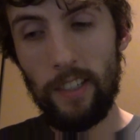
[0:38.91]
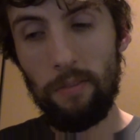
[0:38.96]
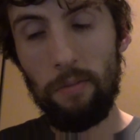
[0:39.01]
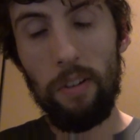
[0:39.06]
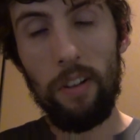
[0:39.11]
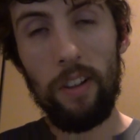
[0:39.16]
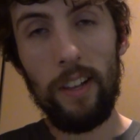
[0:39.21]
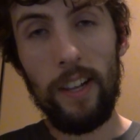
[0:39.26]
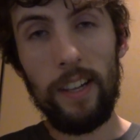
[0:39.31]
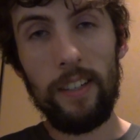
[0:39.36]

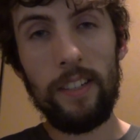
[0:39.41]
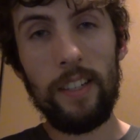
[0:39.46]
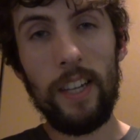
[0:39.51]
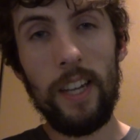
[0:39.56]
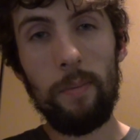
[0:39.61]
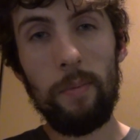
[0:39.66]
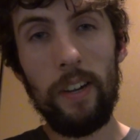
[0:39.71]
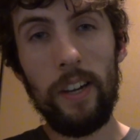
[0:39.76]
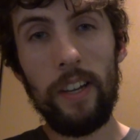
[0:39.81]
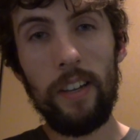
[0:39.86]
Well, last
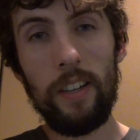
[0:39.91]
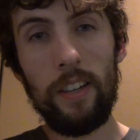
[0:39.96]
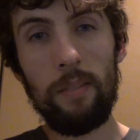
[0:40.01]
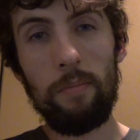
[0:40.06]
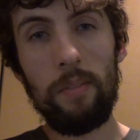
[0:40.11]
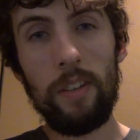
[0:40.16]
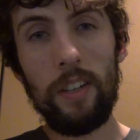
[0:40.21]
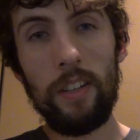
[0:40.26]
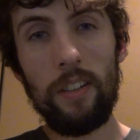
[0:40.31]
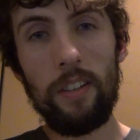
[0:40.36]
time I
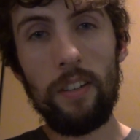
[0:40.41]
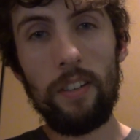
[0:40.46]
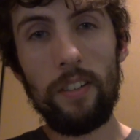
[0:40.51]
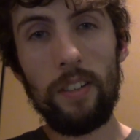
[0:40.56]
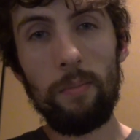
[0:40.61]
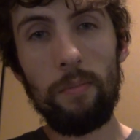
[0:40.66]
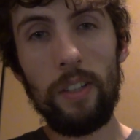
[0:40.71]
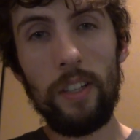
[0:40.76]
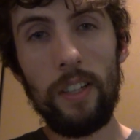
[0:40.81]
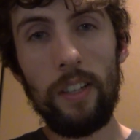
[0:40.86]
committed to
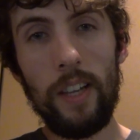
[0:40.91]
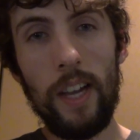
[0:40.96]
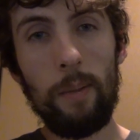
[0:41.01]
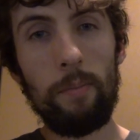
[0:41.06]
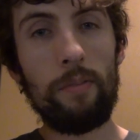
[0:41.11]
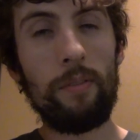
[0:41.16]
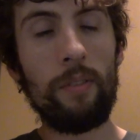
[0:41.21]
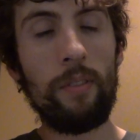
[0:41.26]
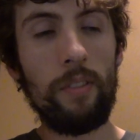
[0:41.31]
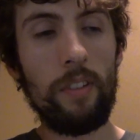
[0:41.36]
something
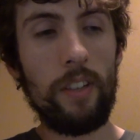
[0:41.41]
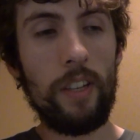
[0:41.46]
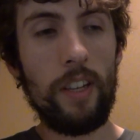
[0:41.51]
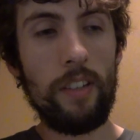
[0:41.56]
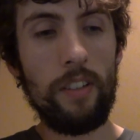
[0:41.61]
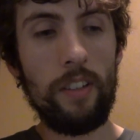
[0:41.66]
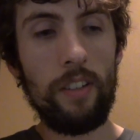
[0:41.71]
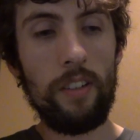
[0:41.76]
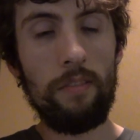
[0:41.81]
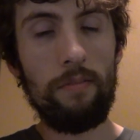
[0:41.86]
absolutely
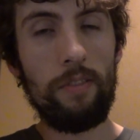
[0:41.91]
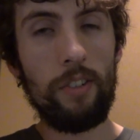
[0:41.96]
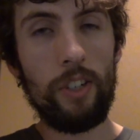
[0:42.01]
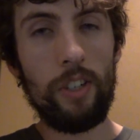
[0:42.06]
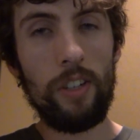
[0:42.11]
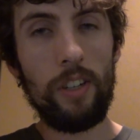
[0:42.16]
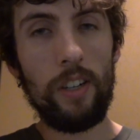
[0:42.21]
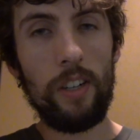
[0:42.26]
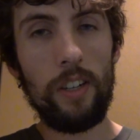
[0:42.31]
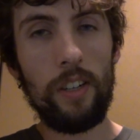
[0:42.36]
tasting good for
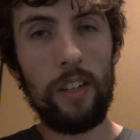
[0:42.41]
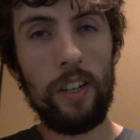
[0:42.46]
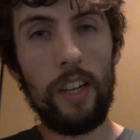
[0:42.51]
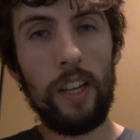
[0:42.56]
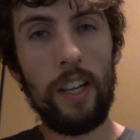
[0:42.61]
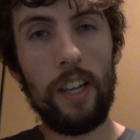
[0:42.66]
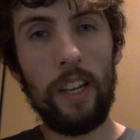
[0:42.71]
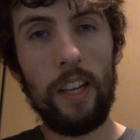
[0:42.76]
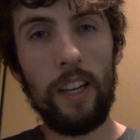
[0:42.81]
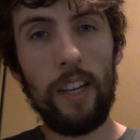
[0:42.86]
sure.
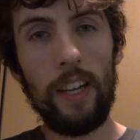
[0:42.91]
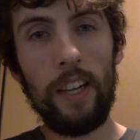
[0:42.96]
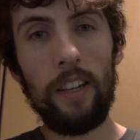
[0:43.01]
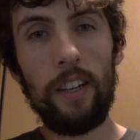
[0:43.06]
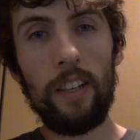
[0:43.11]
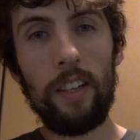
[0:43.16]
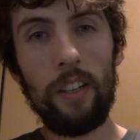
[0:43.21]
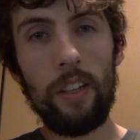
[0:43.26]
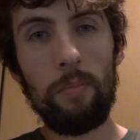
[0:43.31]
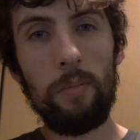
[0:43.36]
I had
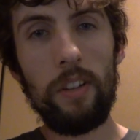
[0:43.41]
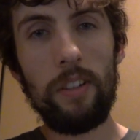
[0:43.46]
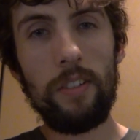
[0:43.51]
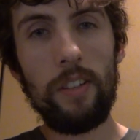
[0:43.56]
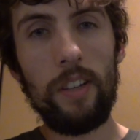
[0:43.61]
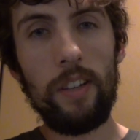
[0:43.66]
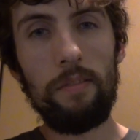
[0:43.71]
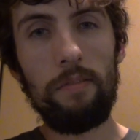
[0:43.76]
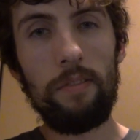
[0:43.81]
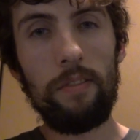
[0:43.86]
to kill
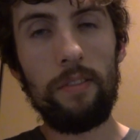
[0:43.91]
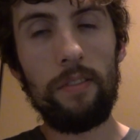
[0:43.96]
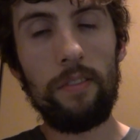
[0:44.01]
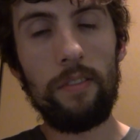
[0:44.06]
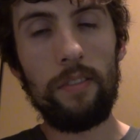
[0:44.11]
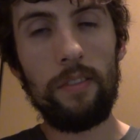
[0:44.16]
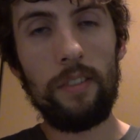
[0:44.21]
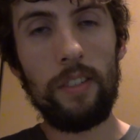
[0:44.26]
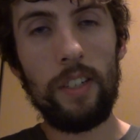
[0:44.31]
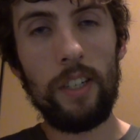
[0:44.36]
myself.
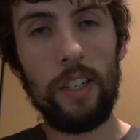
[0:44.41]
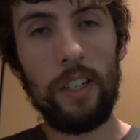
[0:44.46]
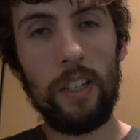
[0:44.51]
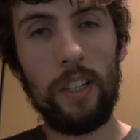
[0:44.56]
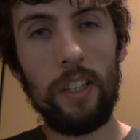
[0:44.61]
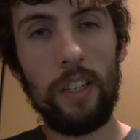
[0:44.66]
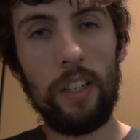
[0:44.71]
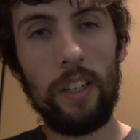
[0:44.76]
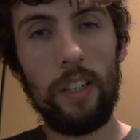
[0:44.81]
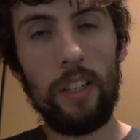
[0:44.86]

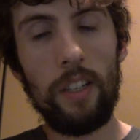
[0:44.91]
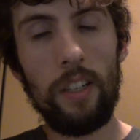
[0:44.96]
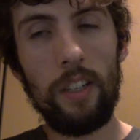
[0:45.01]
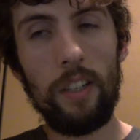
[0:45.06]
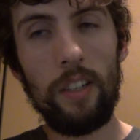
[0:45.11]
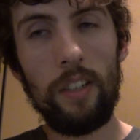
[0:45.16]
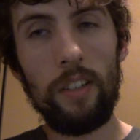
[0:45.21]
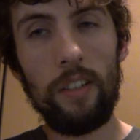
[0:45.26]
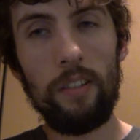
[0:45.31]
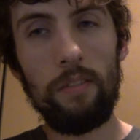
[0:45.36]

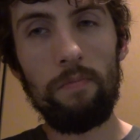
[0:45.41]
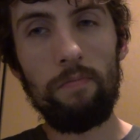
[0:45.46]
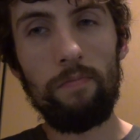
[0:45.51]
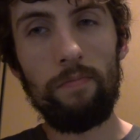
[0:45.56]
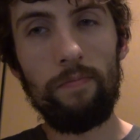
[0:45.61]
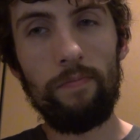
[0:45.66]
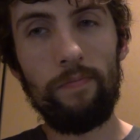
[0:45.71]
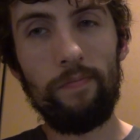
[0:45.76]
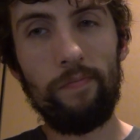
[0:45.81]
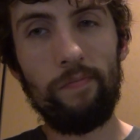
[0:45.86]
Um,
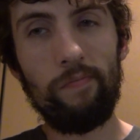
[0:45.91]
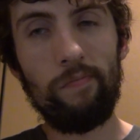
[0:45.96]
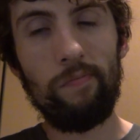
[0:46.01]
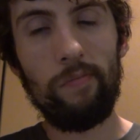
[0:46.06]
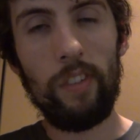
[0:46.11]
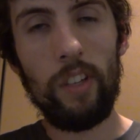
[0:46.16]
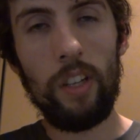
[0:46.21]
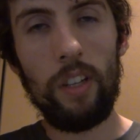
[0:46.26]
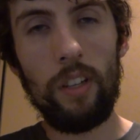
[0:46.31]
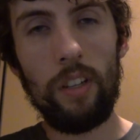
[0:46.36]

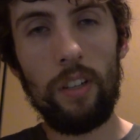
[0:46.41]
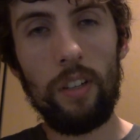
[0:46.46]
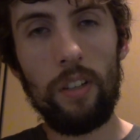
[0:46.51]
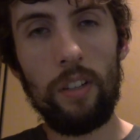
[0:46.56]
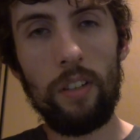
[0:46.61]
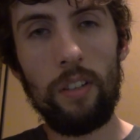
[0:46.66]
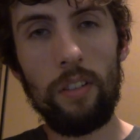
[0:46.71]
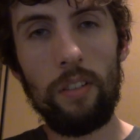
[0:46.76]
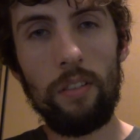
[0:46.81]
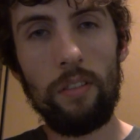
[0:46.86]

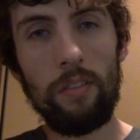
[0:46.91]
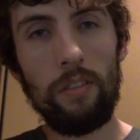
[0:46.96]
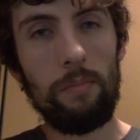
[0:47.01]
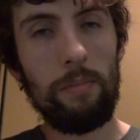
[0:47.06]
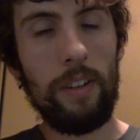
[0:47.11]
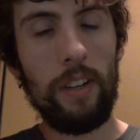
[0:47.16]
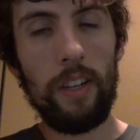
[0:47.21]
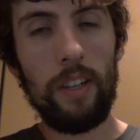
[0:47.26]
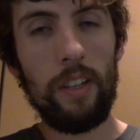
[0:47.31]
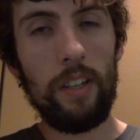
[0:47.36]
so I'm
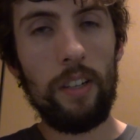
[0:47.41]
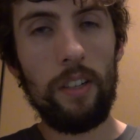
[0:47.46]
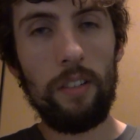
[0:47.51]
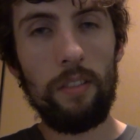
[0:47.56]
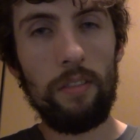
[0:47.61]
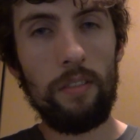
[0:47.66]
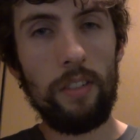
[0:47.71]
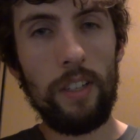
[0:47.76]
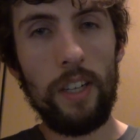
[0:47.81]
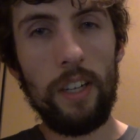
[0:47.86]
not going to
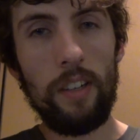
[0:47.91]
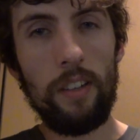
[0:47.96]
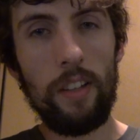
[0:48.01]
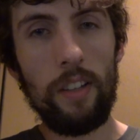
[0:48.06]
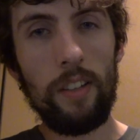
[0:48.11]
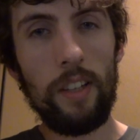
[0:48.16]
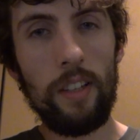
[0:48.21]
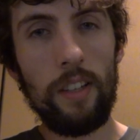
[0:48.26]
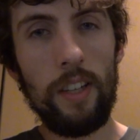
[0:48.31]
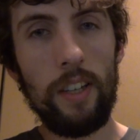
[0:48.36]
say
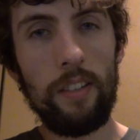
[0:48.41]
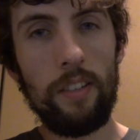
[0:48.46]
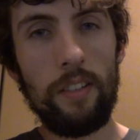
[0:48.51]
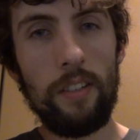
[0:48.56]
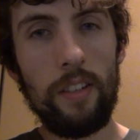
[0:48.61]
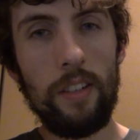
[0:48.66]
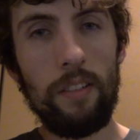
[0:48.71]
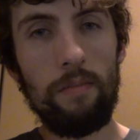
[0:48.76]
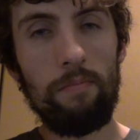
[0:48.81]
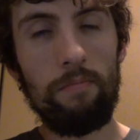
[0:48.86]
anything like that this
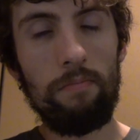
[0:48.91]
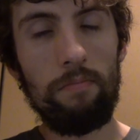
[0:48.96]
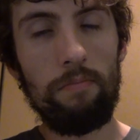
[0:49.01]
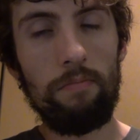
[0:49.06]
time.